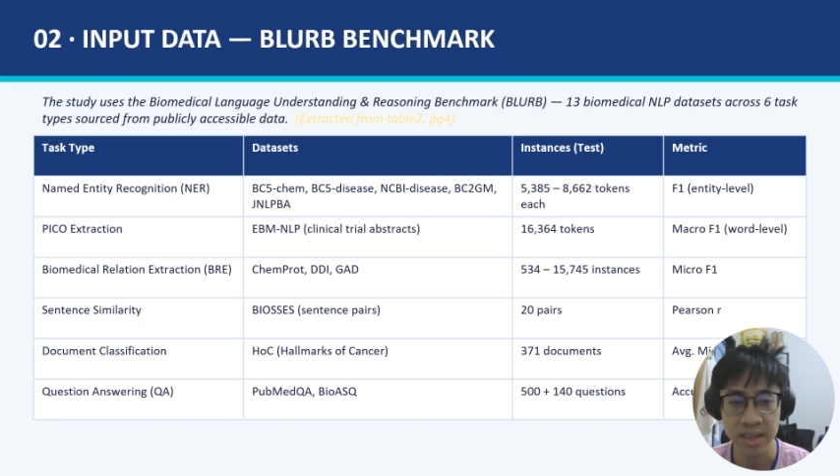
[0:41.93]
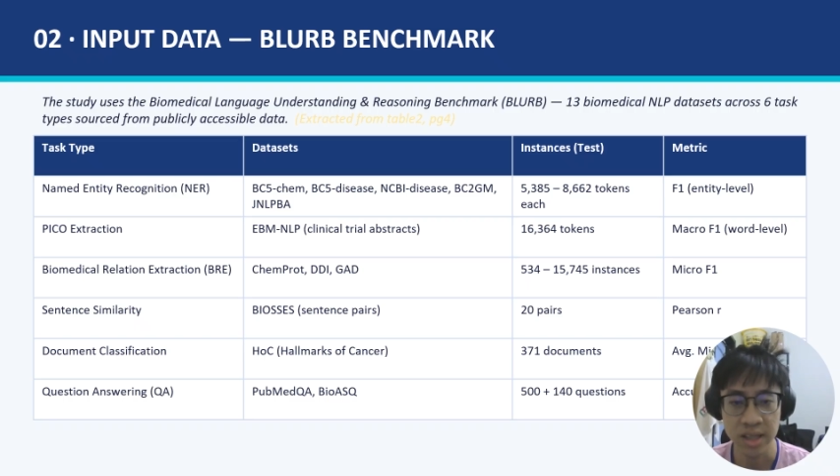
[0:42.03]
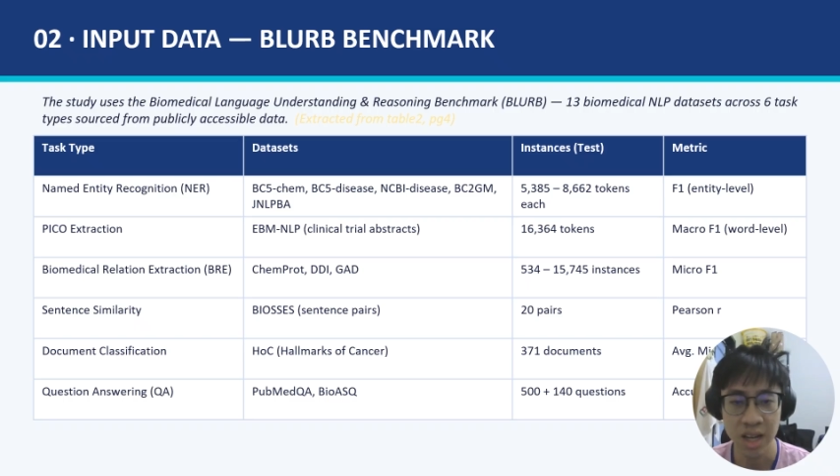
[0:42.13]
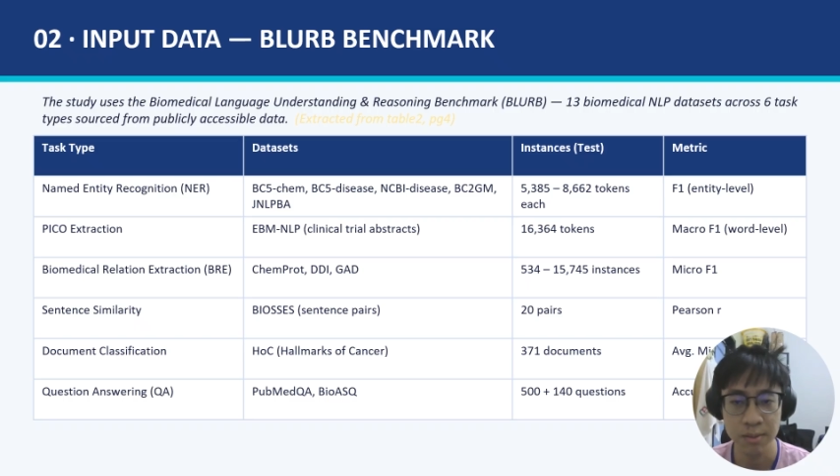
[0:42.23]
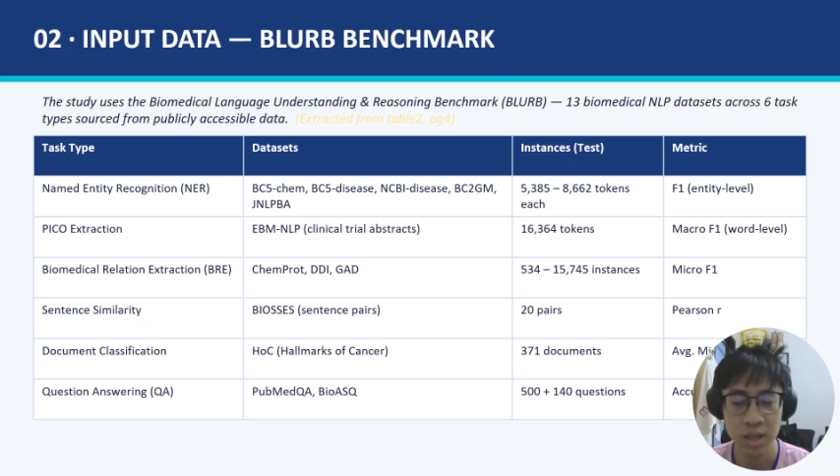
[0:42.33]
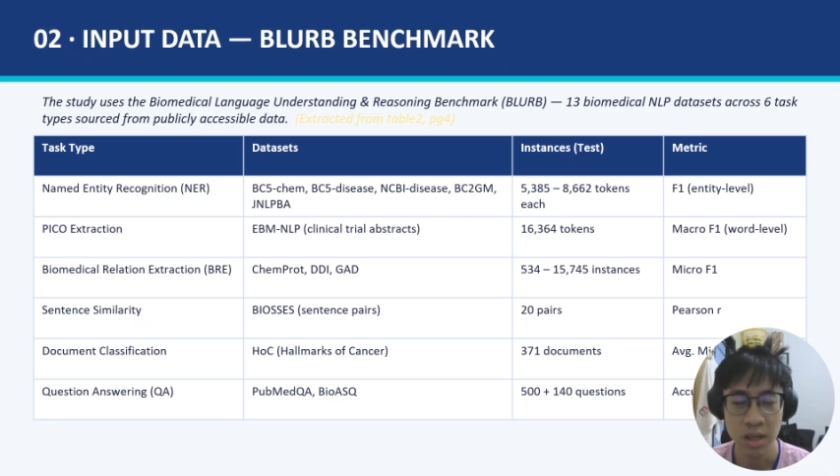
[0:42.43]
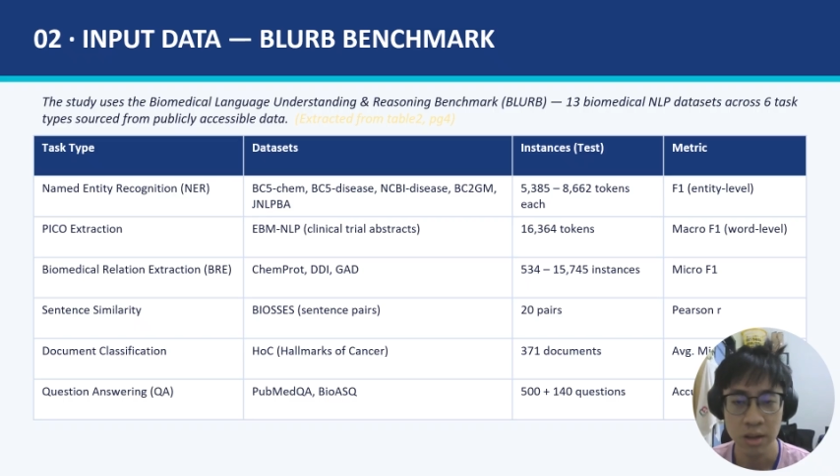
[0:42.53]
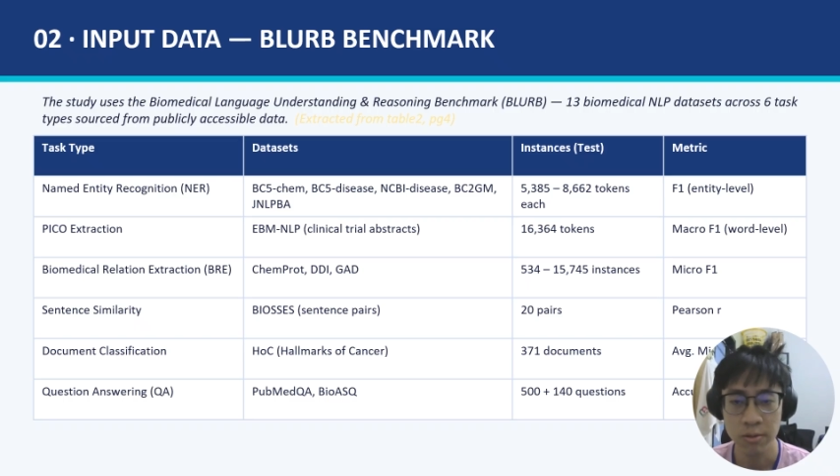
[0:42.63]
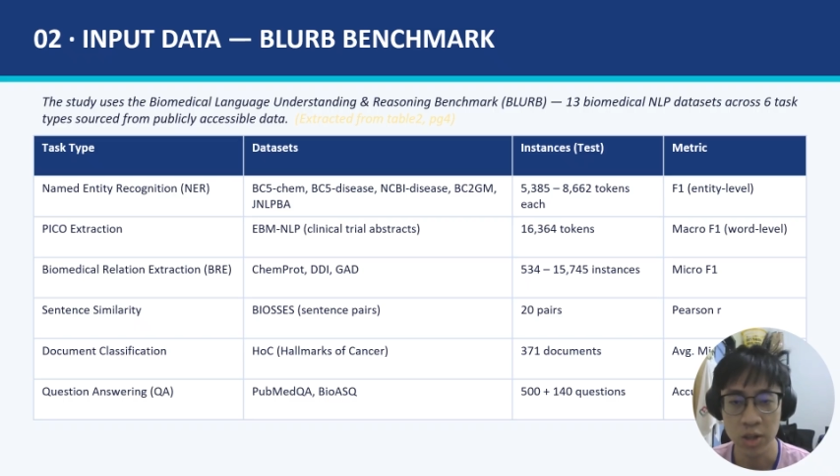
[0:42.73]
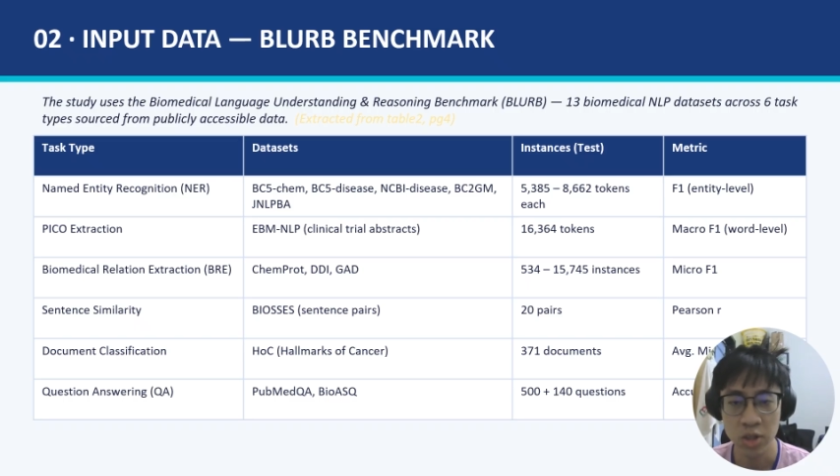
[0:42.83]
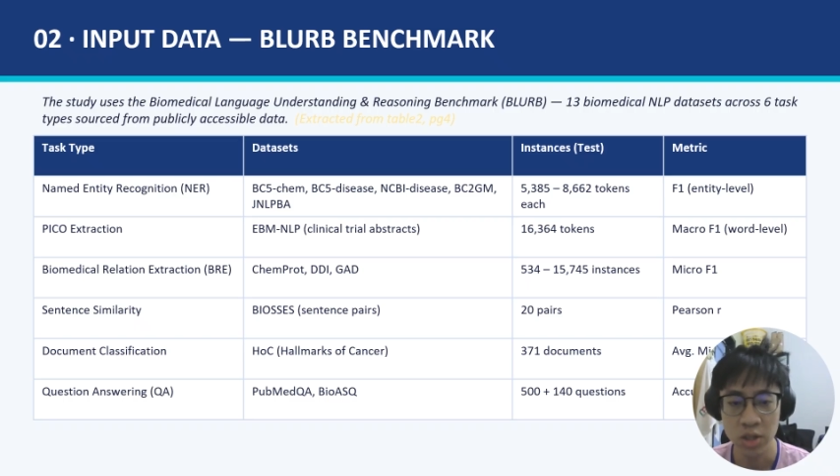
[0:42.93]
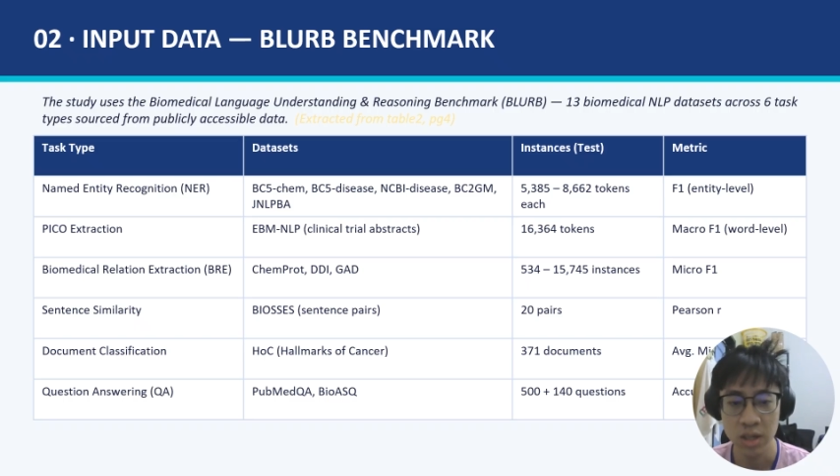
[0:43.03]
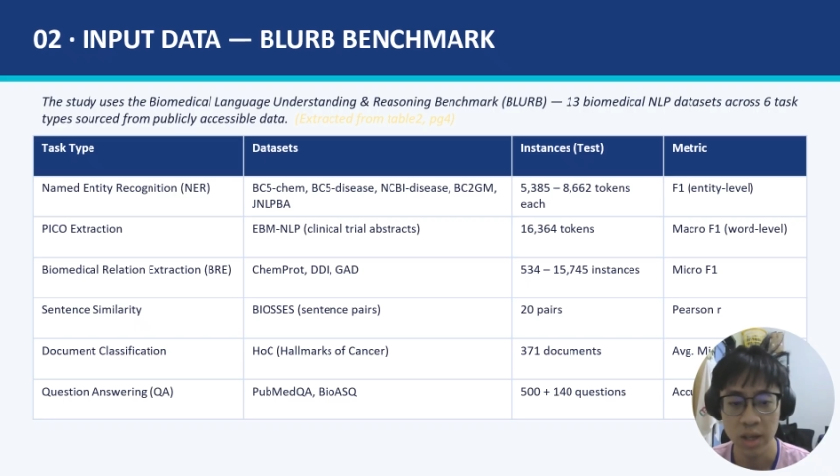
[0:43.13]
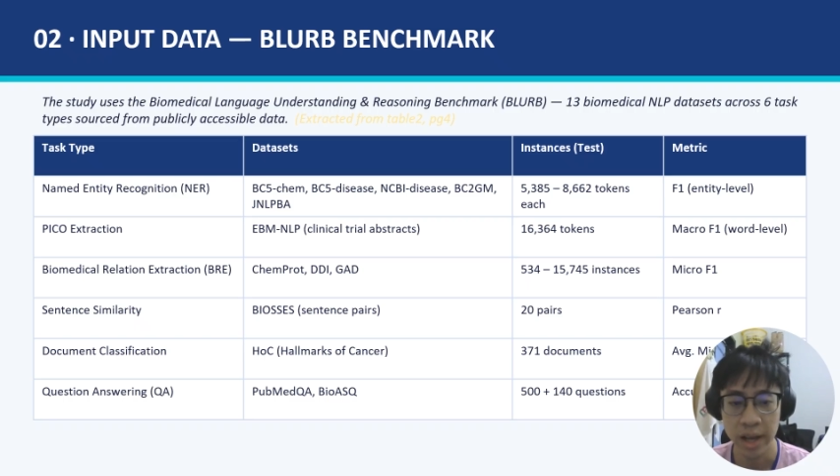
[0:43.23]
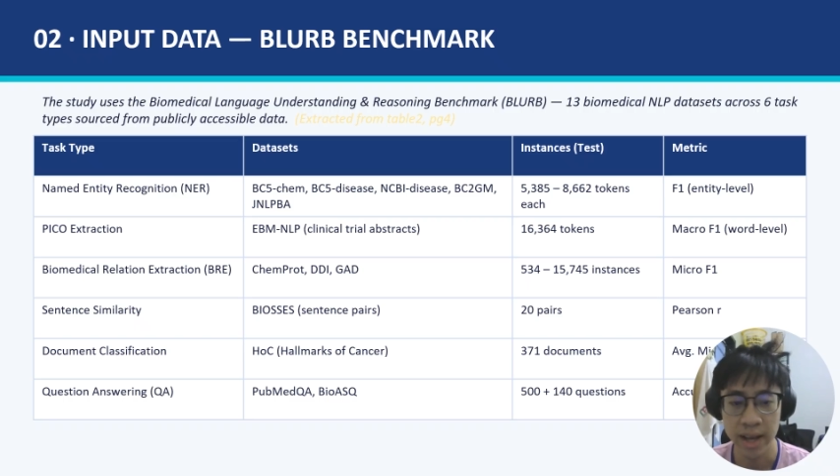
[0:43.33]
types, which
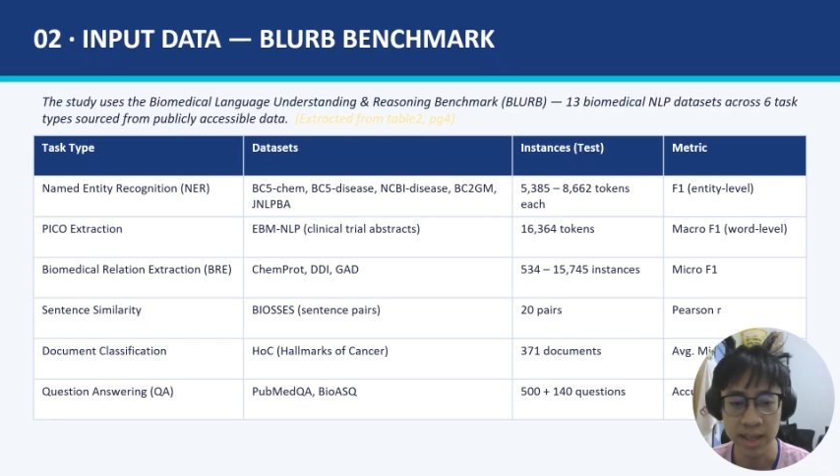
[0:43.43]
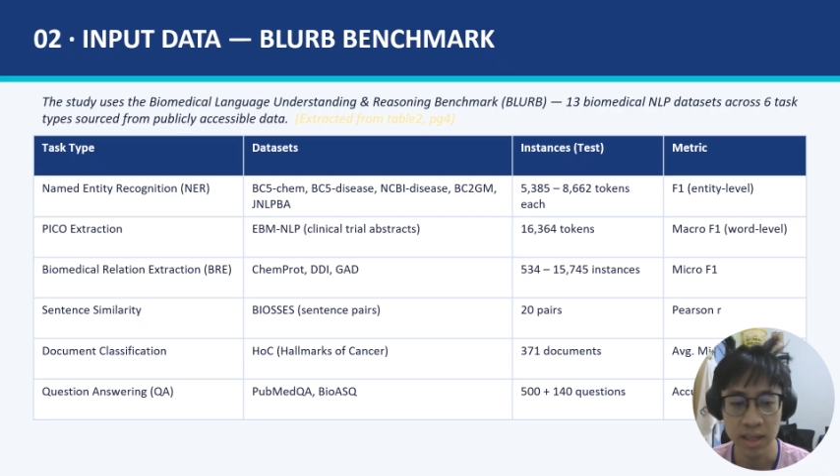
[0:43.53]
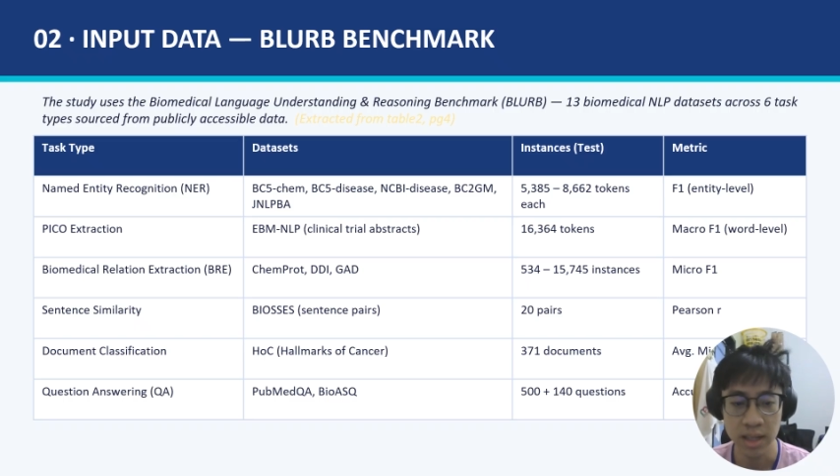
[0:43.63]
has